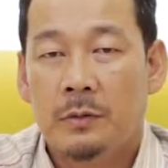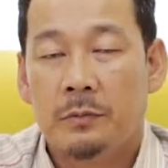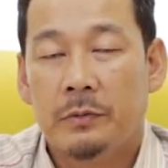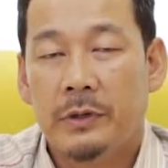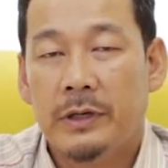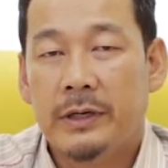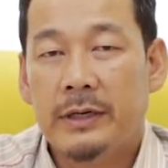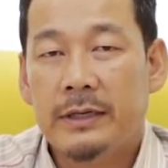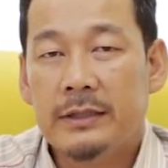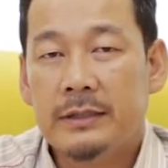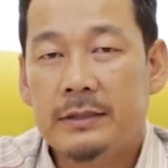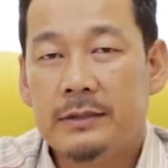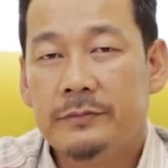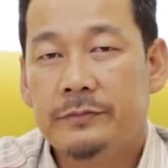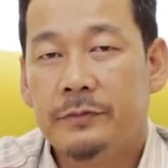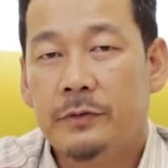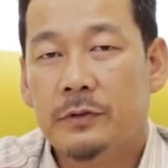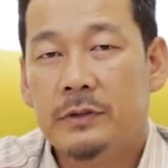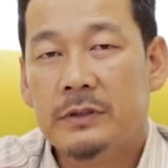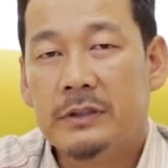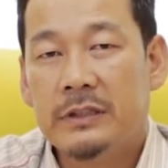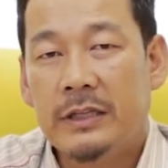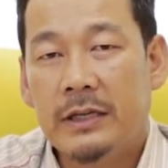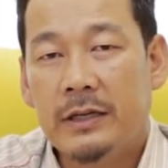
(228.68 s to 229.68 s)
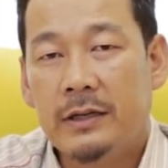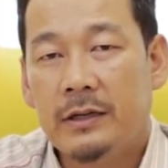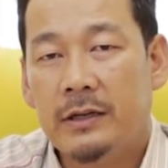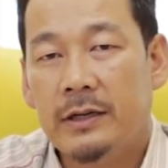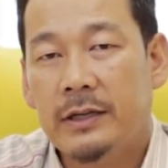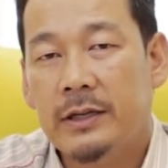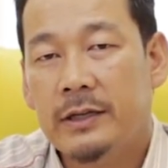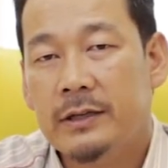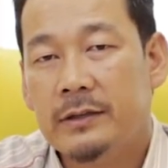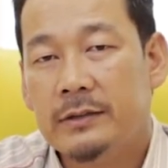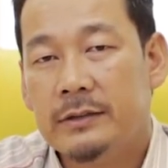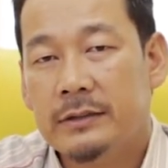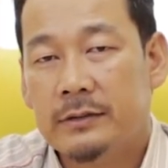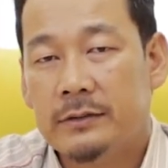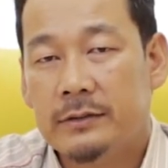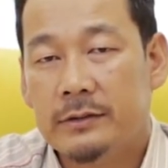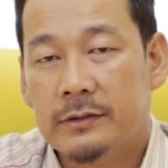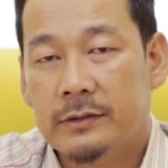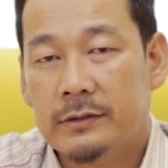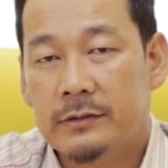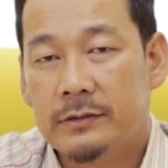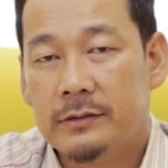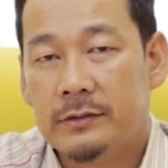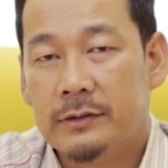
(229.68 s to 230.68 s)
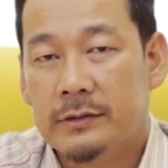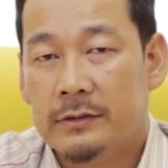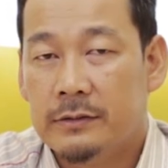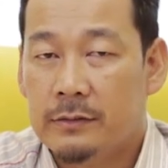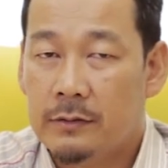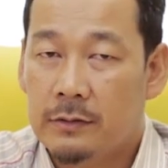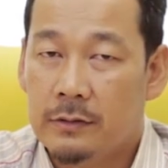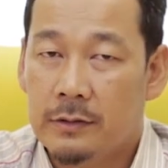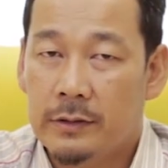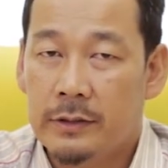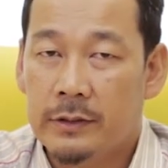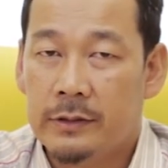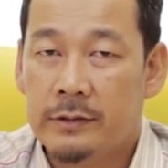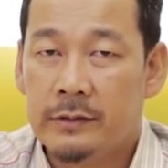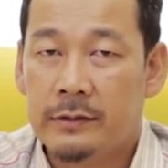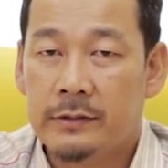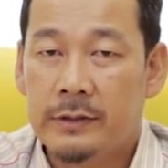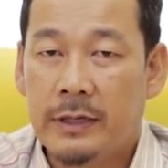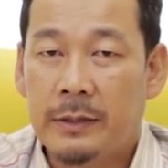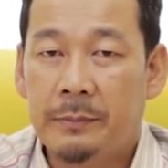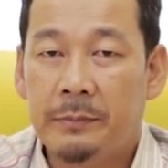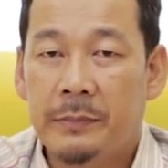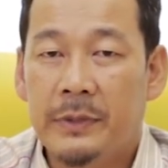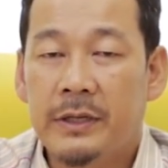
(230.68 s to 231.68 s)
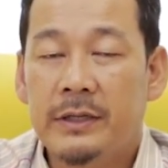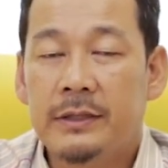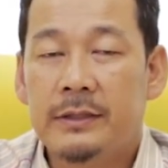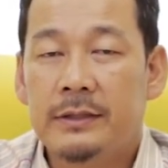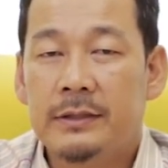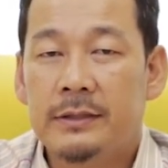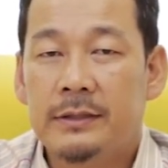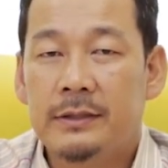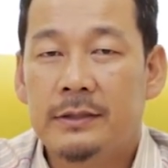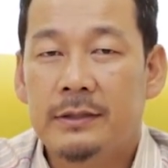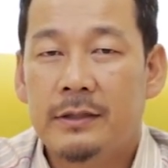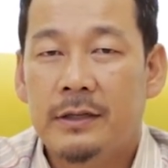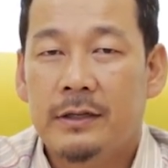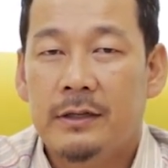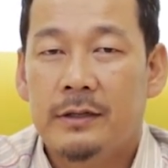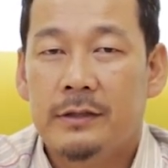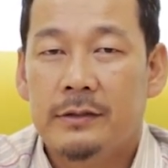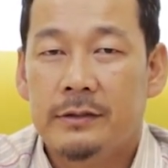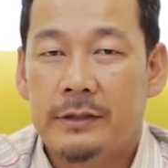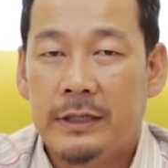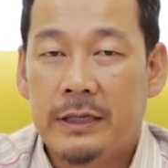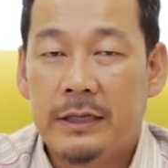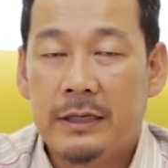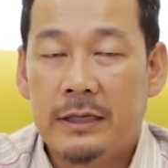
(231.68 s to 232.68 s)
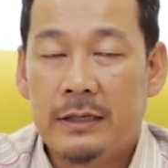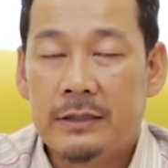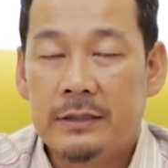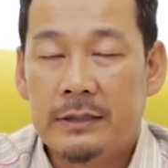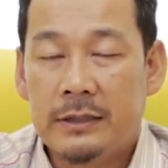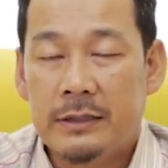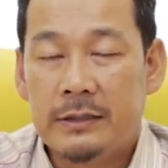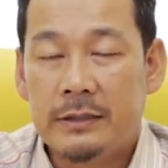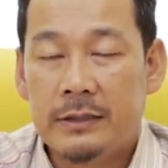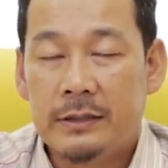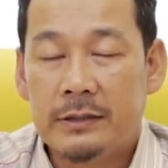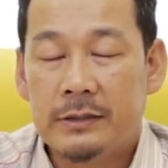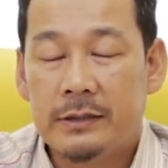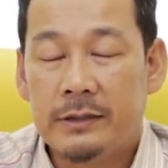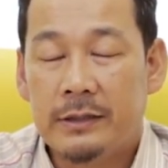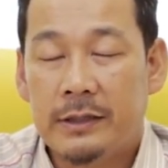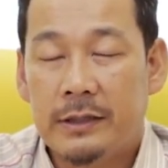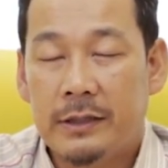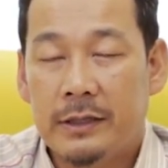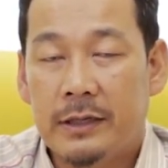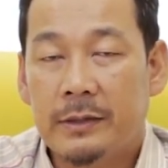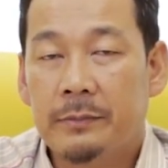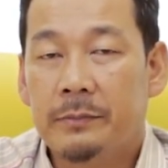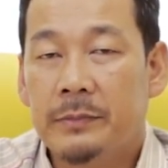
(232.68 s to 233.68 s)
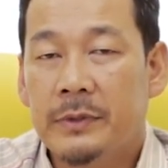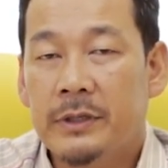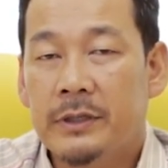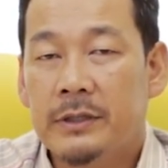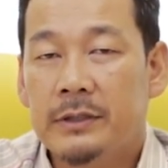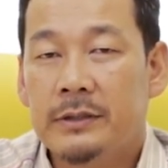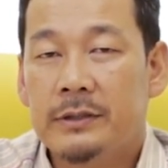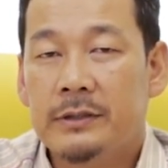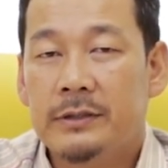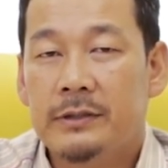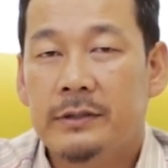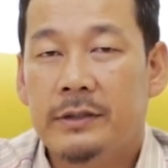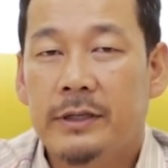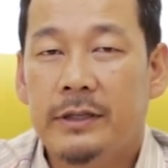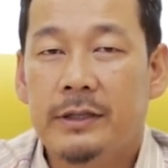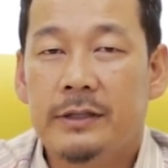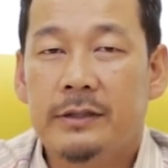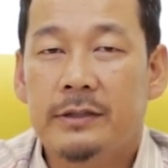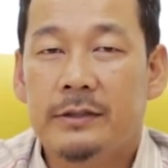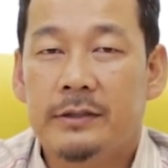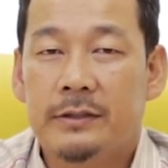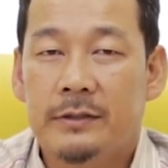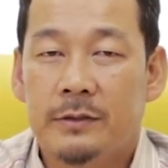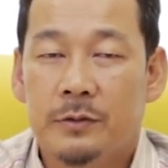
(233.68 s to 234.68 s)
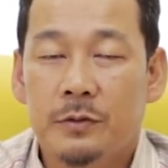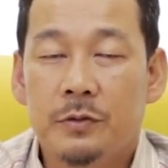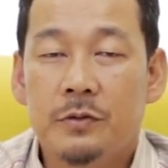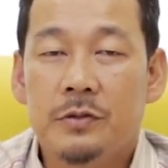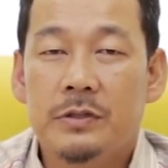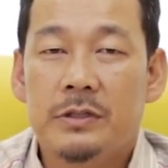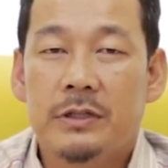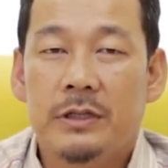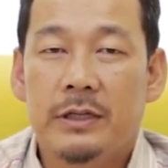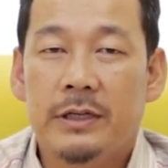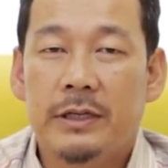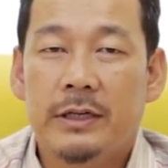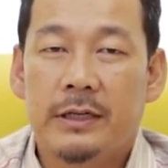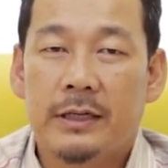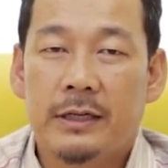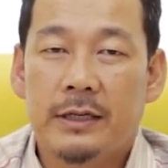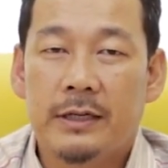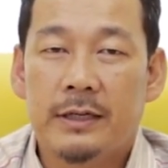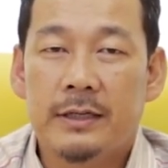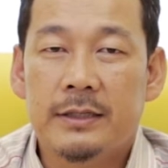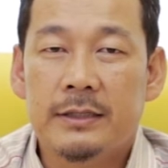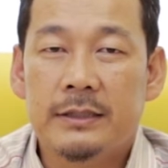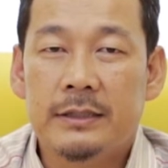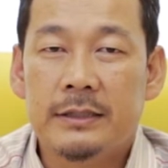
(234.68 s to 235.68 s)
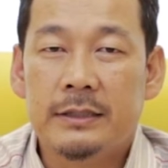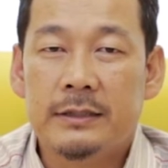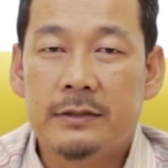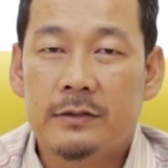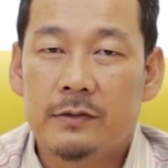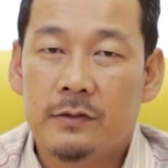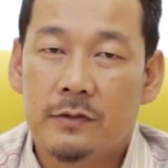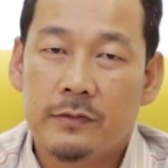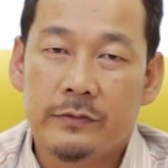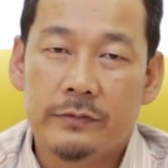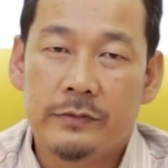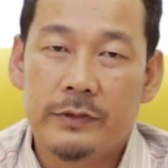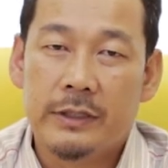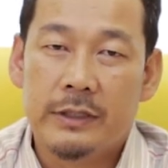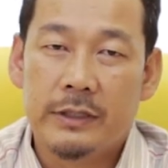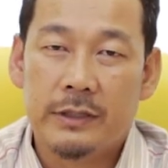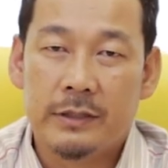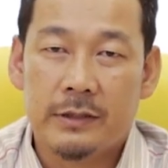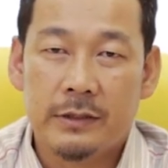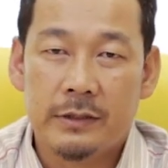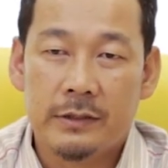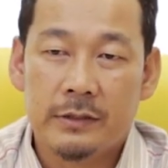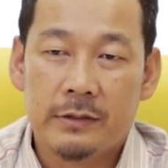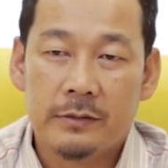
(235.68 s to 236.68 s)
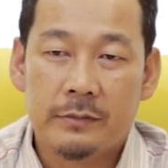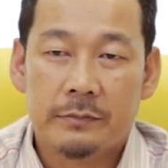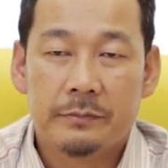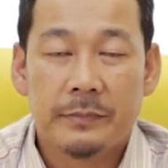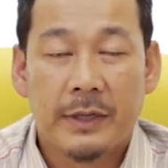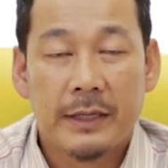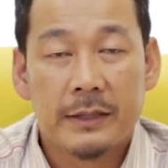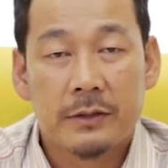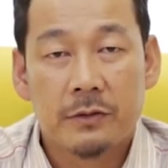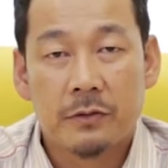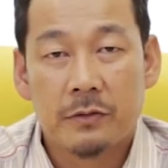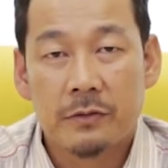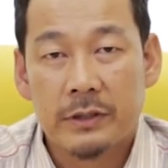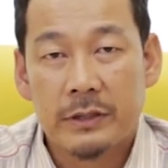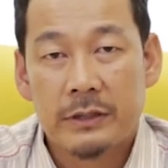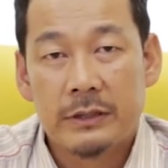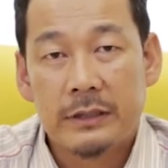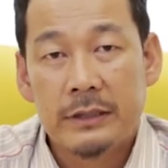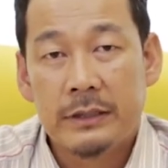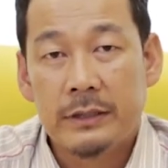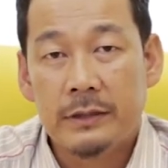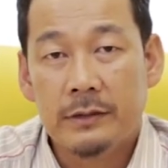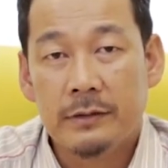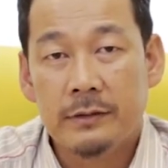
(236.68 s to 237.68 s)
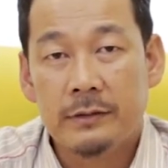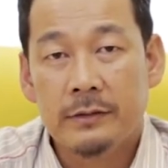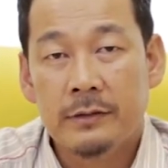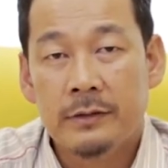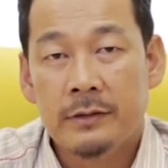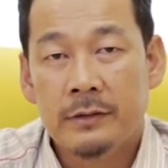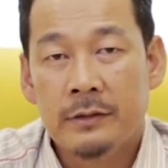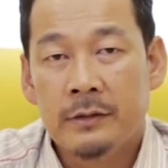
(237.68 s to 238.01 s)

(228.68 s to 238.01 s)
Whereas for tingling and numbness, tingling sensation and numbness, it usually occurs over the buttock region,